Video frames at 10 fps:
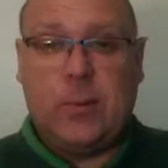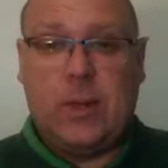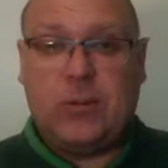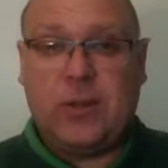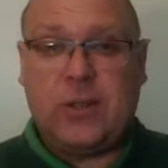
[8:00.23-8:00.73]
we
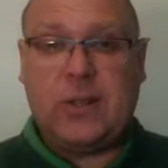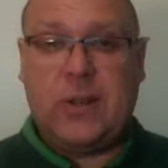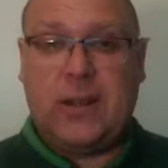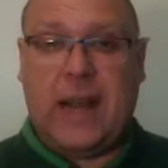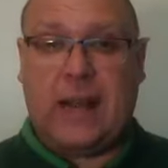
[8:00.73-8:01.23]
trust
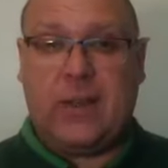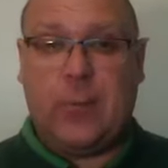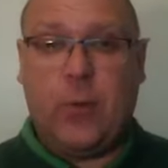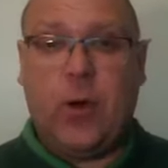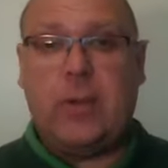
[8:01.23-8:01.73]
God had the
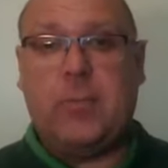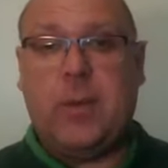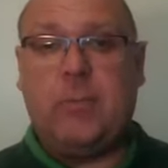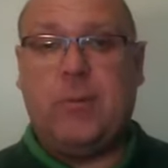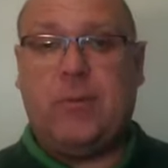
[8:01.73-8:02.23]
right
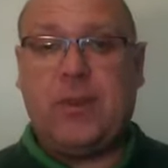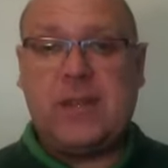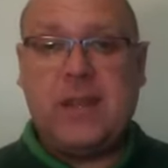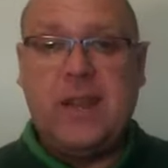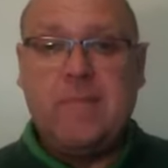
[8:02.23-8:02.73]
people for
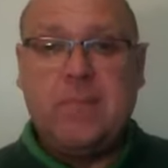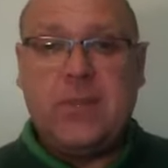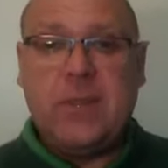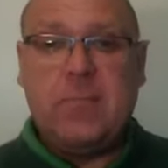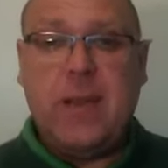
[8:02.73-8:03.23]
us
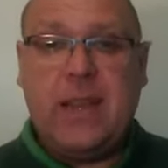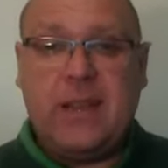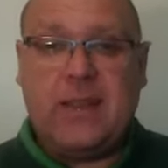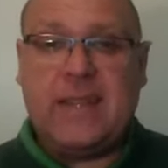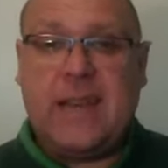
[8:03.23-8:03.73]
to meet
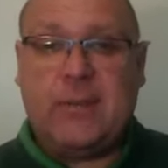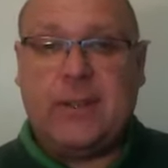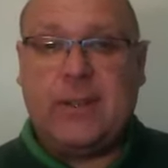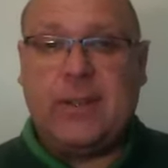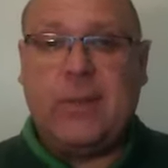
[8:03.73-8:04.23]
this
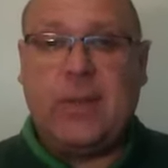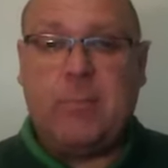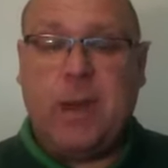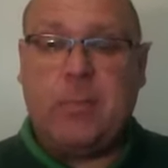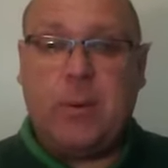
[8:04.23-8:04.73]
afternoon that
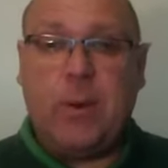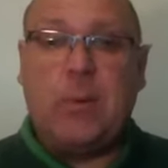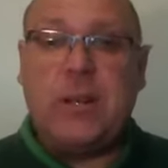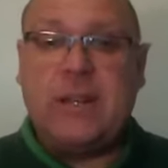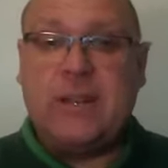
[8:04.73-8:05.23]
maybe we
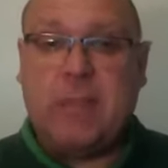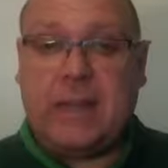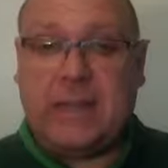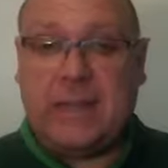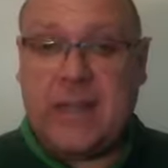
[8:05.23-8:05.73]
wouldn't have
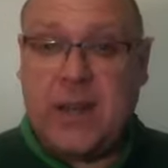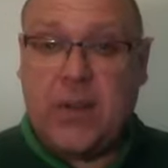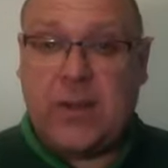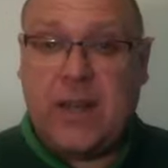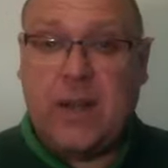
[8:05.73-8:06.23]
met at another
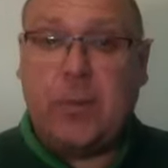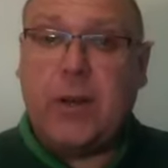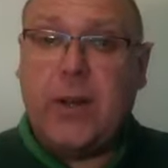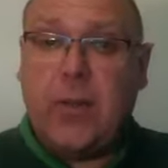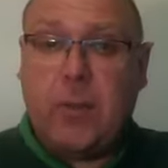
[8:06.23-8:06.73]
time or
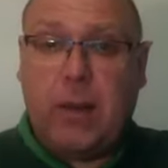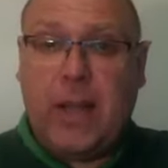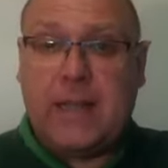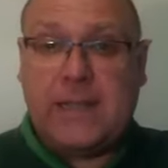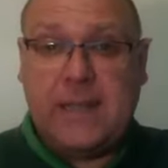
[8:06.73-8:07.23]
another
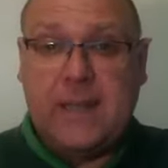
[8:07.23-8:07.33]
place.